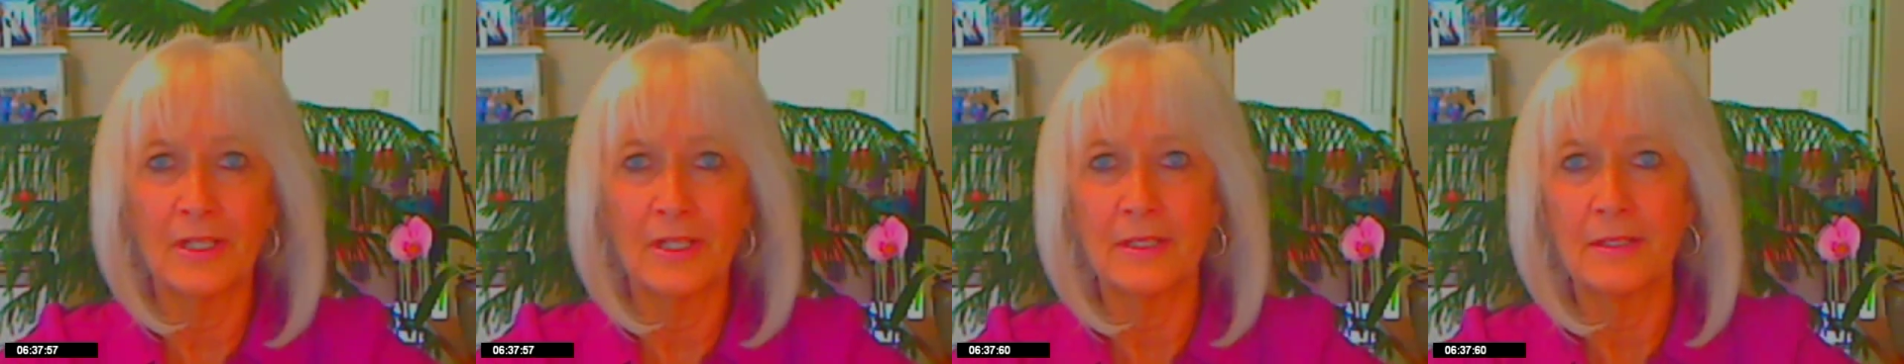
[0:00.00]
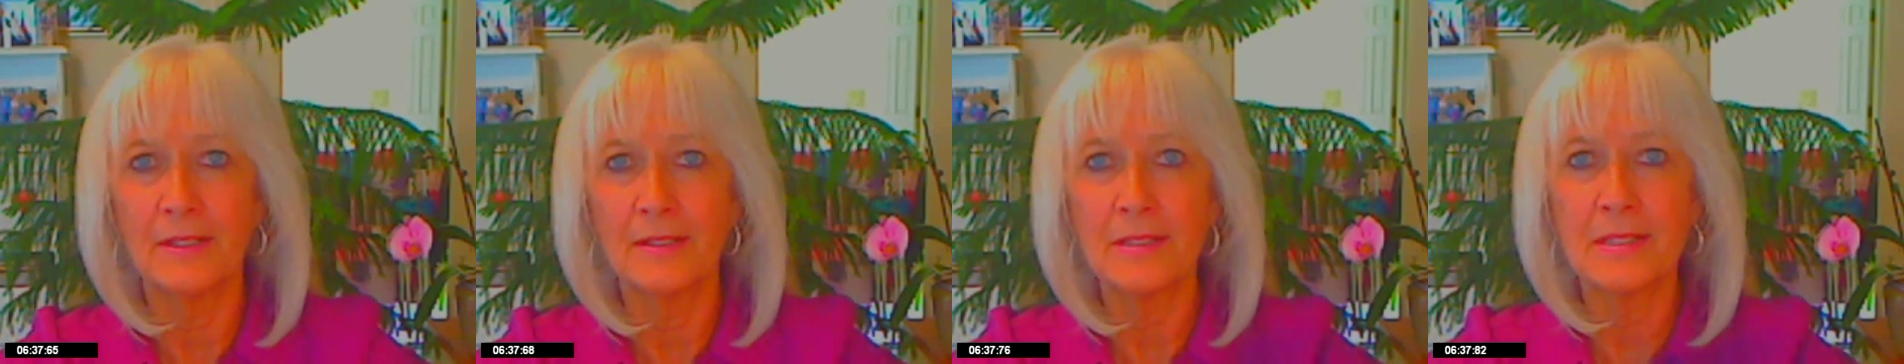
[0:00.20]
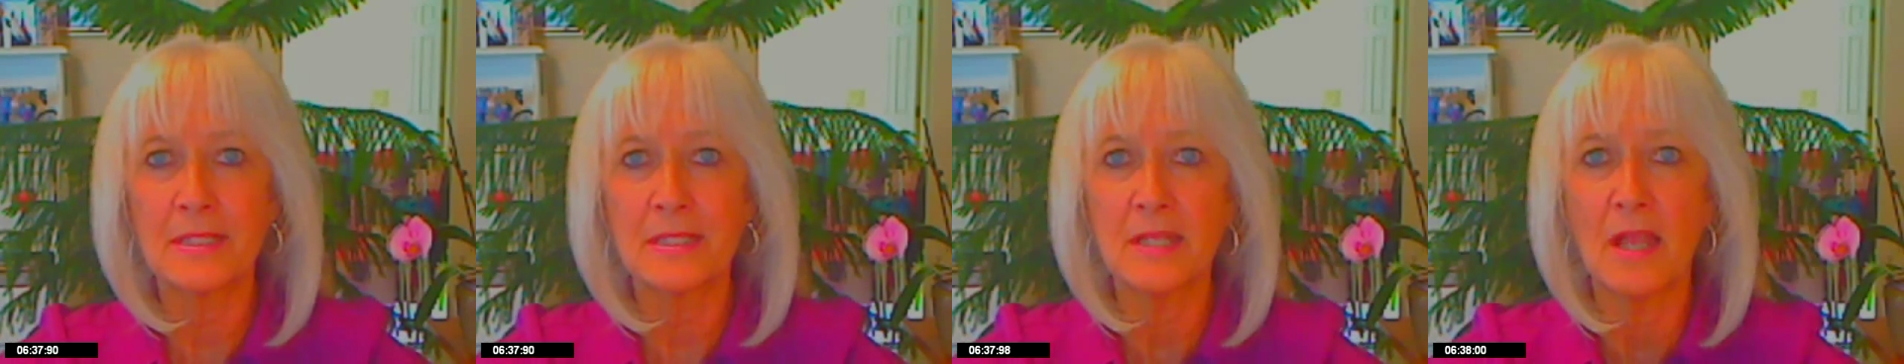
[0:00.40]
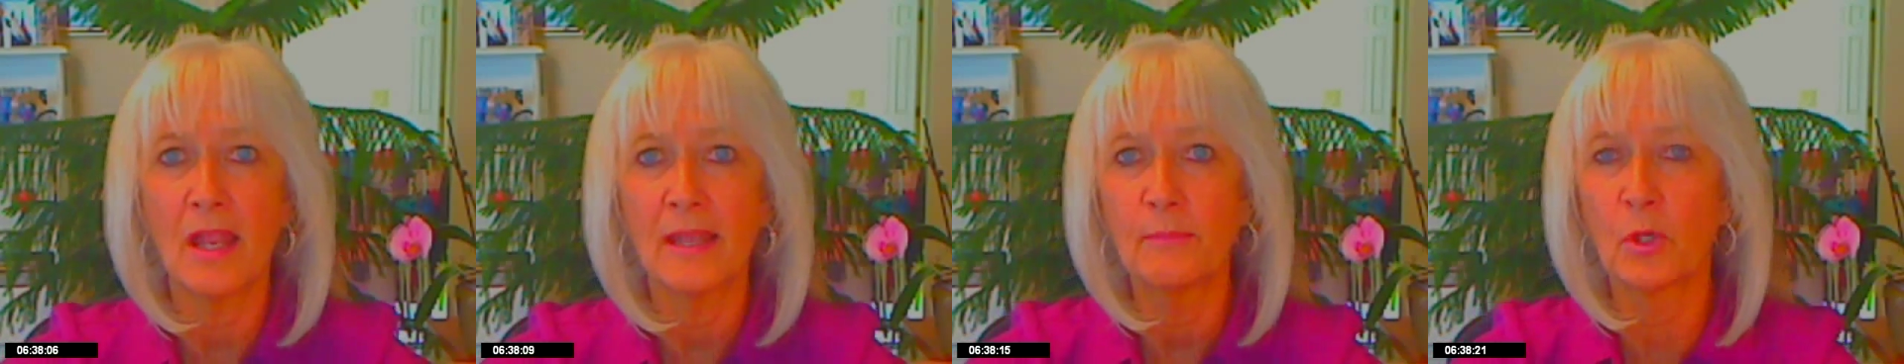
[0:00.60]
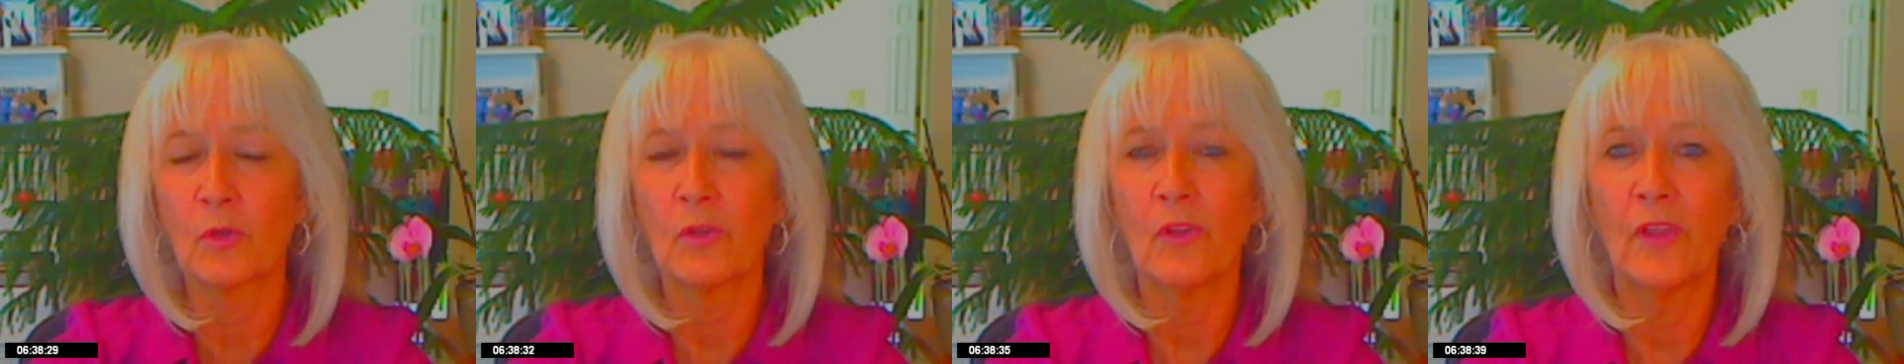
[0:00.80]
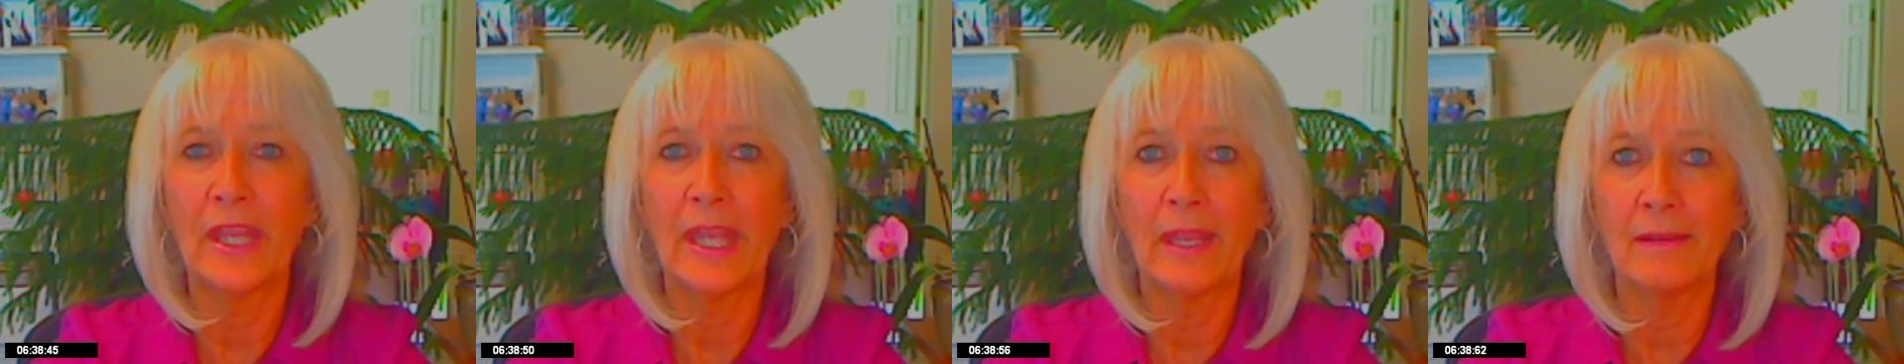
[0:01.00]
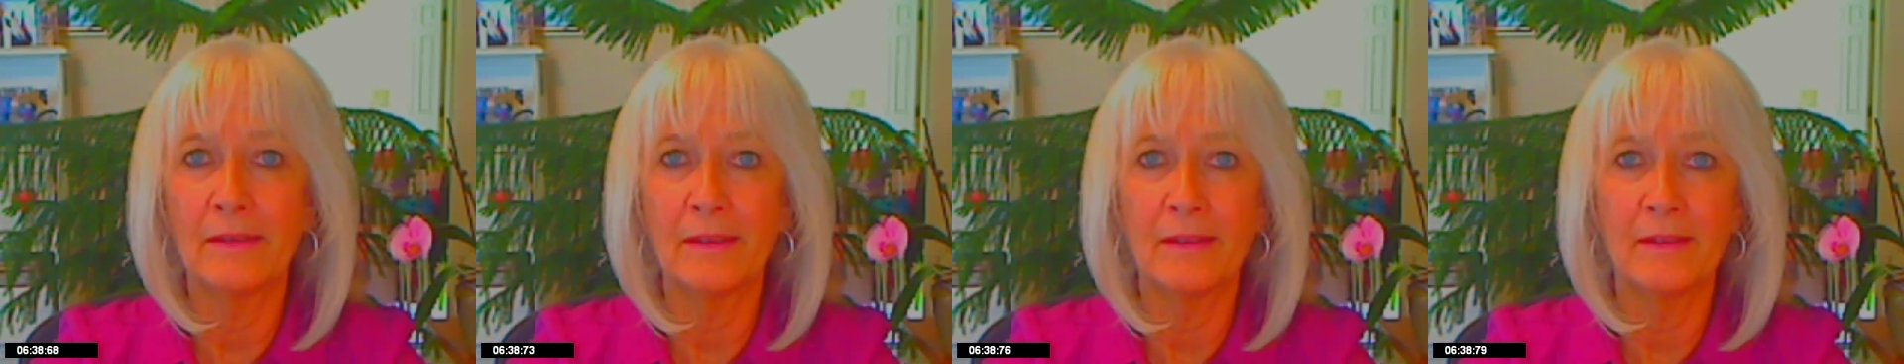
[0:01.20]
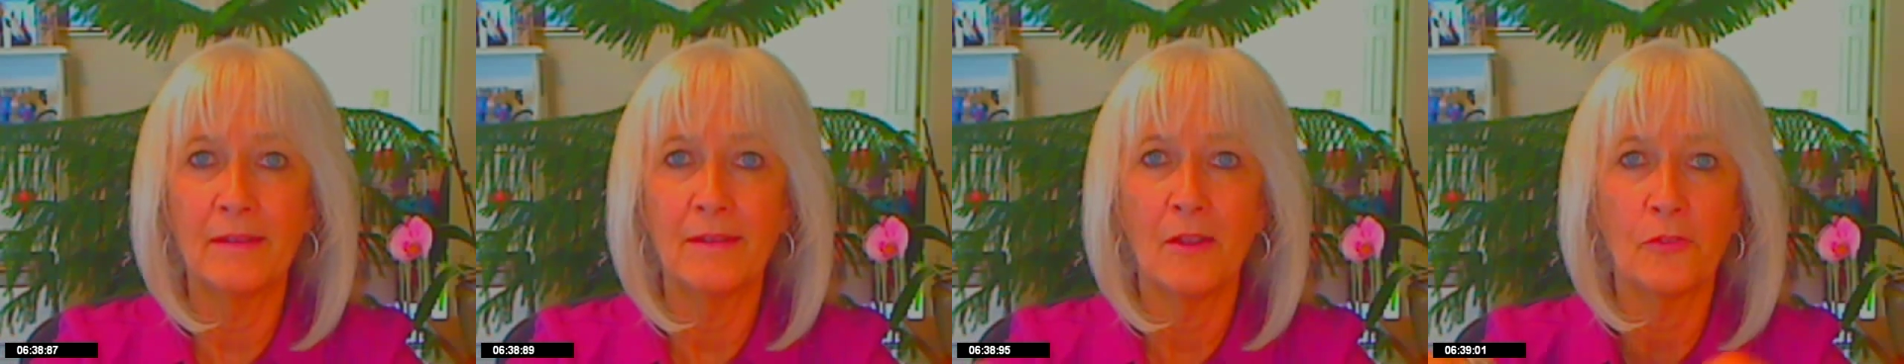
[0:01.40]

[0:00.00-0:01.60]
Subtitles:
in Cyberland